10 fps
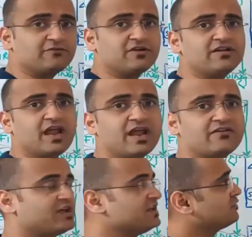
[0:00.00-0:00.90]
a different
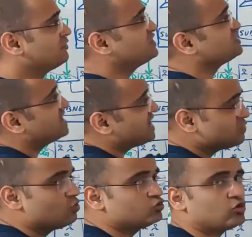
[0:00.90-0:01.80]
address, which
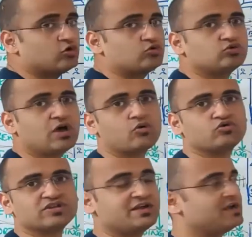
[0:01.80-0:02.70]
then goes on to the
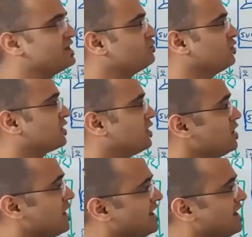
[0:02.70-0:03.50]
outside network.